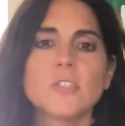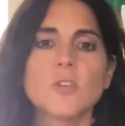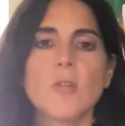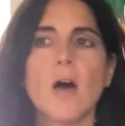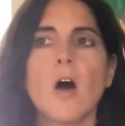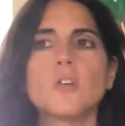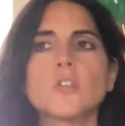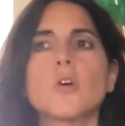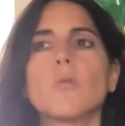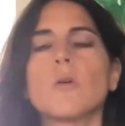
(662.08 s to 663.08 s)
so that
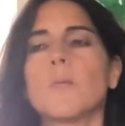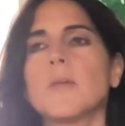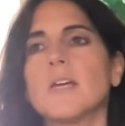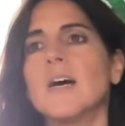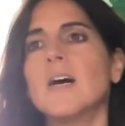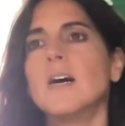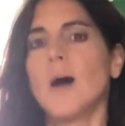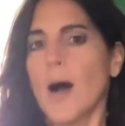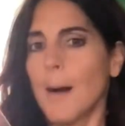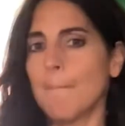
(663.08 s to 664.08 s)
also will be.
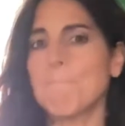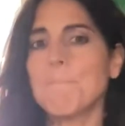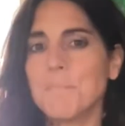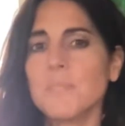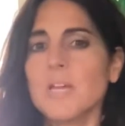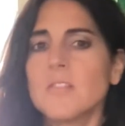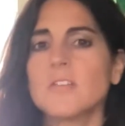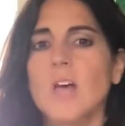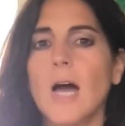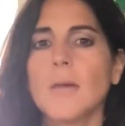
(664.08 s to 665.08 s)
Um,
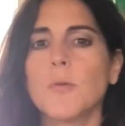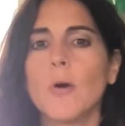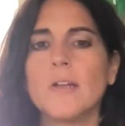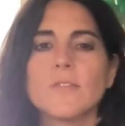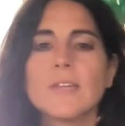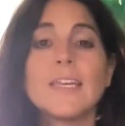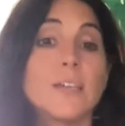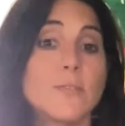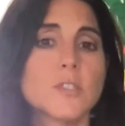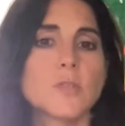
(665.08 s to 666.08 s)
this high point of
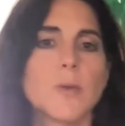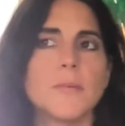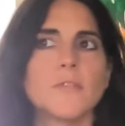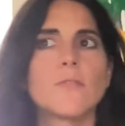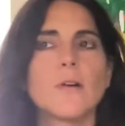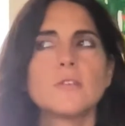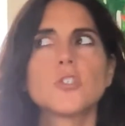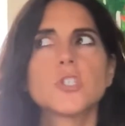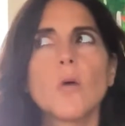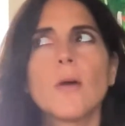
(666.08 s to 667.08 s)
gifts maybe f-
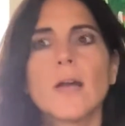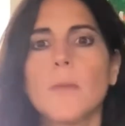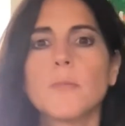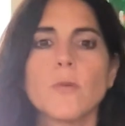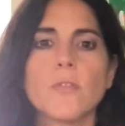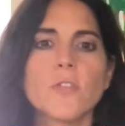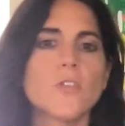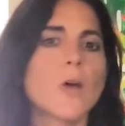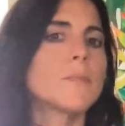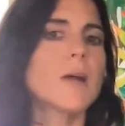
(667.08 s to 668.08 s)
showing up with
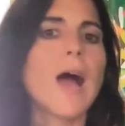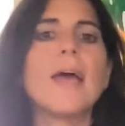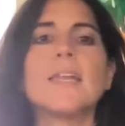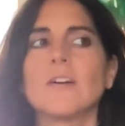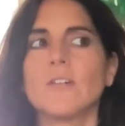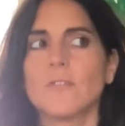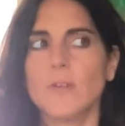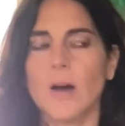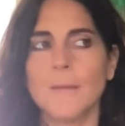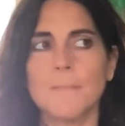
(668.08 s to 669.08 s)
some kind of
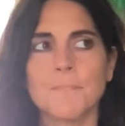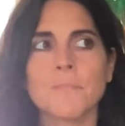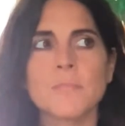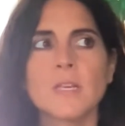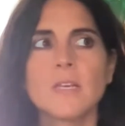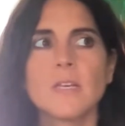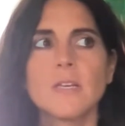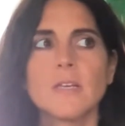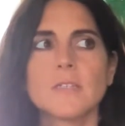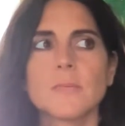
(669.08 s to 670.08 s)
um,
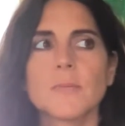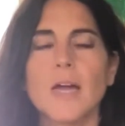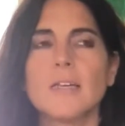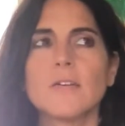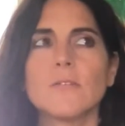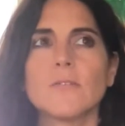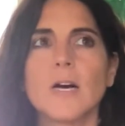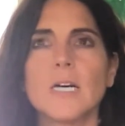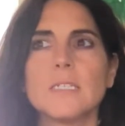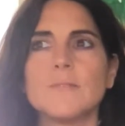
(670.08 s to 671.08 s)
some kind of
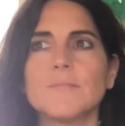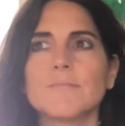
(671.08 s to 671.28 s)
uh,